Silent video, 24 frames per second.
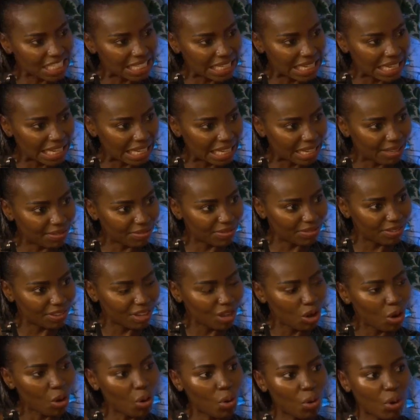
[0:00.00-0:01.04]
sleeve,
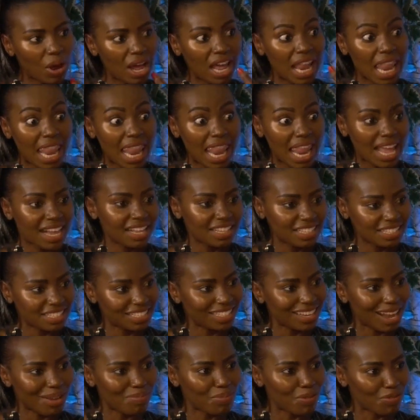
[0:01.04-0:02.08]
or a
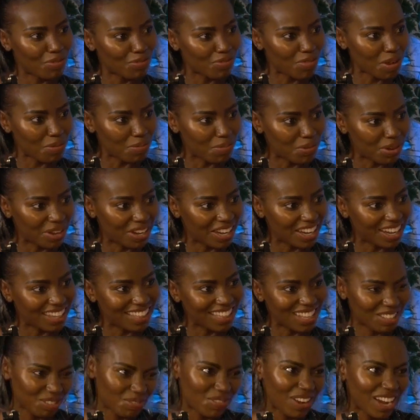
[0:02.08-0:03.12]
lace type of fabric.
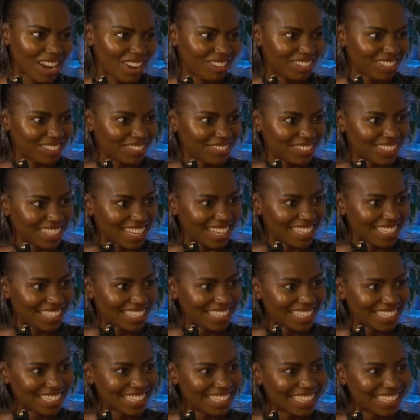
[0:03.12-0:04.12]
That's what I would have done.